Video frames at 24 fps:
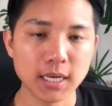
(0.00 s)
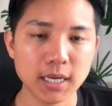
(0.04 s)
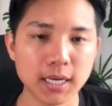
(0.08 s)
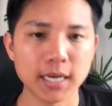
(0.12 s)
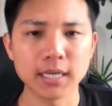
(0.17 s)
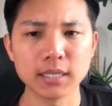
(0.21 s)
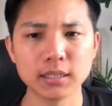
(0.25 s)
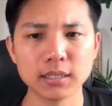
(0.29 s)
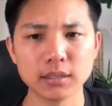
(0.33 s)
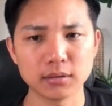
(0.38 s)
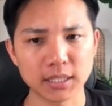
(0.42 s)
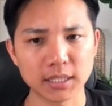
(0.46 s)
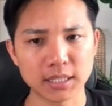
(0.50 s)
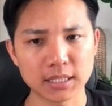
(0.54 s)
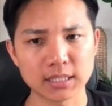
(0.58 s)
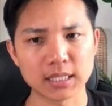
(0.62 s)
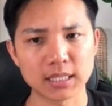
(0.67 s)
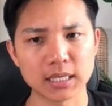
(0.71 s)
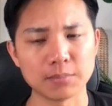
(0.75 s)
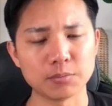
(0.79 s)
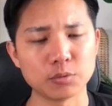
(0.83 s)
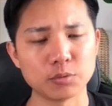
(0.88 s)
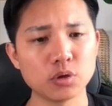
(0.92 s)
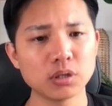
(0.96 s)
And like I
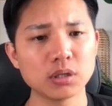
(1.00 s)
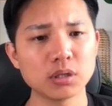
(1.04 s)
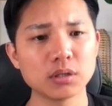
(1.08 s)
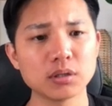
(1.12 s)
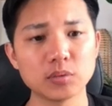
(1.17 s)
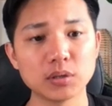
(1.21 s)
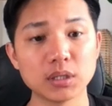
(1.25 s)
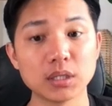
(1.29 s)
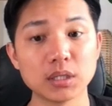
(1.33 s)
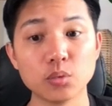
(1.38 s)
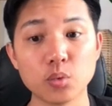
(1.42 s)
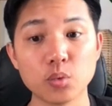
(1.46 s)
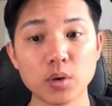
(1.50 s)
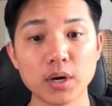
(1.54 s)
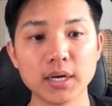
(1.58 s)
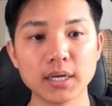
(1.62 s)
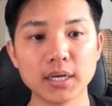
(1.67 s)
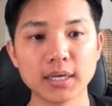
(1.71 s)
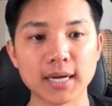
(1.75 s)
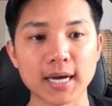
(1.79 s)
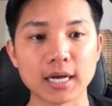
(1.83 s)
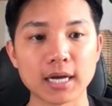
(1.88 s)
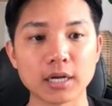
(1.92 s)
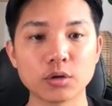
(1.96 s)
said, I'm doing the
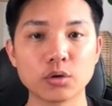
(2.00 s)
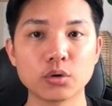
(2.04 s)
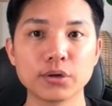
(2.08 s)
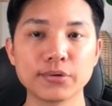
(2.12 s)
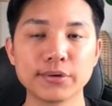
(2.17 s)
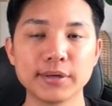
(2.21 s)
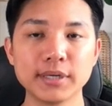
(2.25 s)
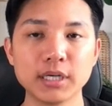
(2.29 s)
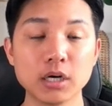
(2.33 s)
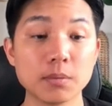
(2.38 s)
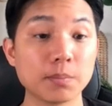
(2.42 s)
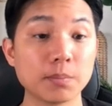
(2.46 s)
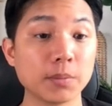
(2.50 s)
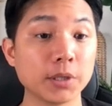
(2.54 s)
wedding category right now,